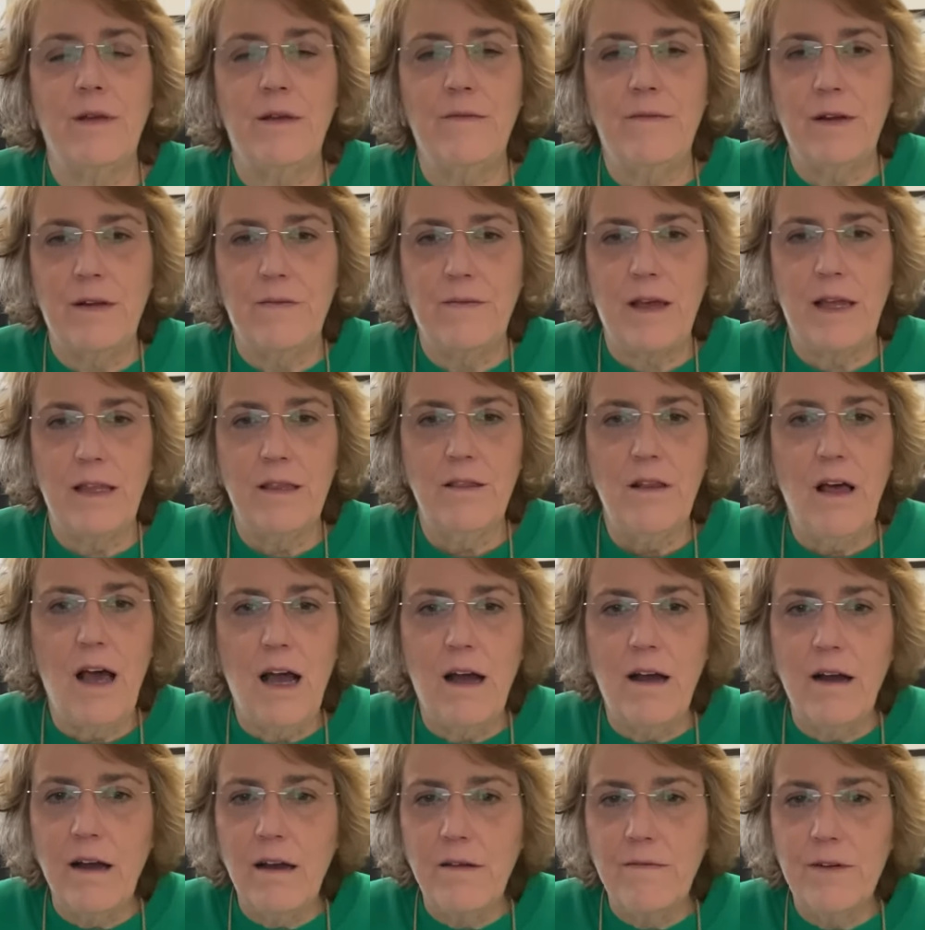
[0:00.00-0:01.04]
Even if they
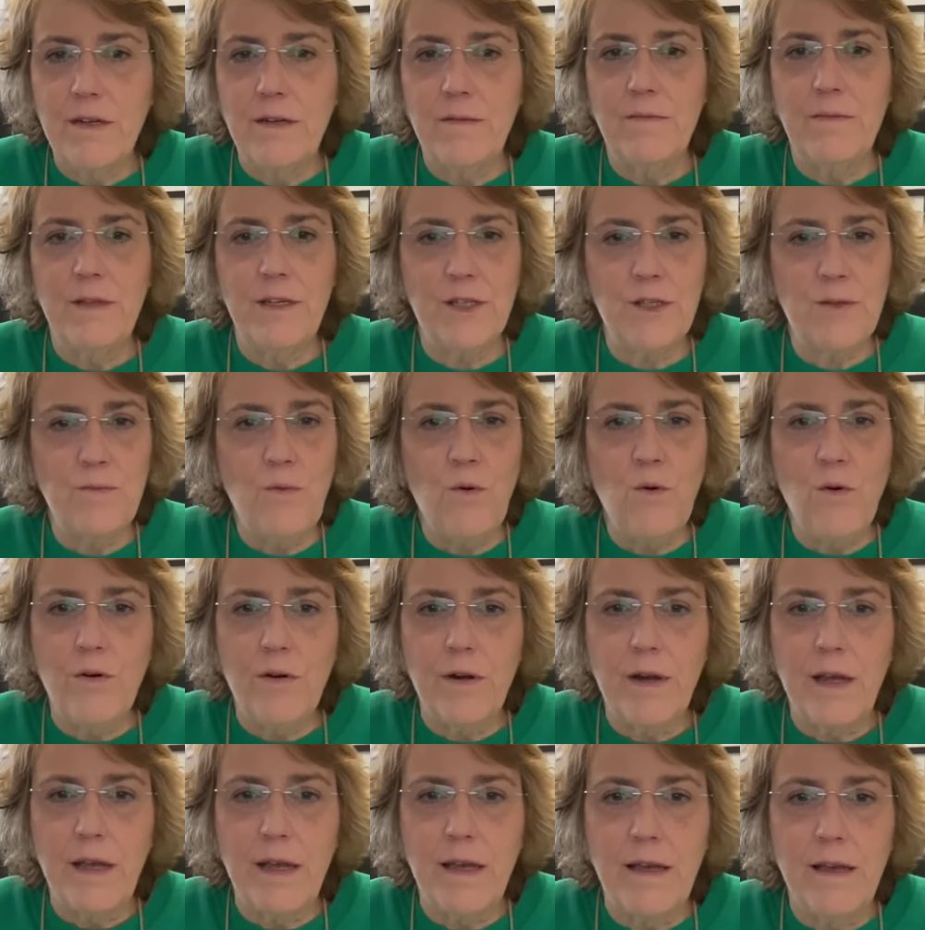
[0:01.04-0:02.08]
loved them this
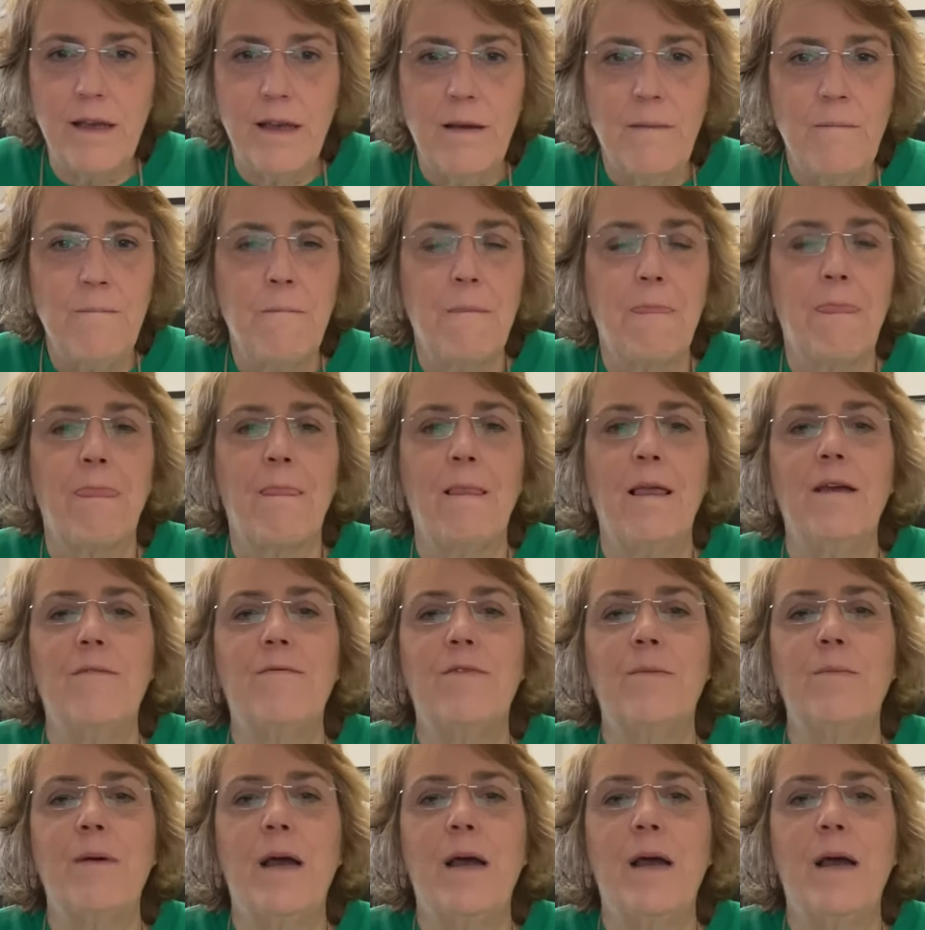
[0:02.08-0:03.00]
morning, if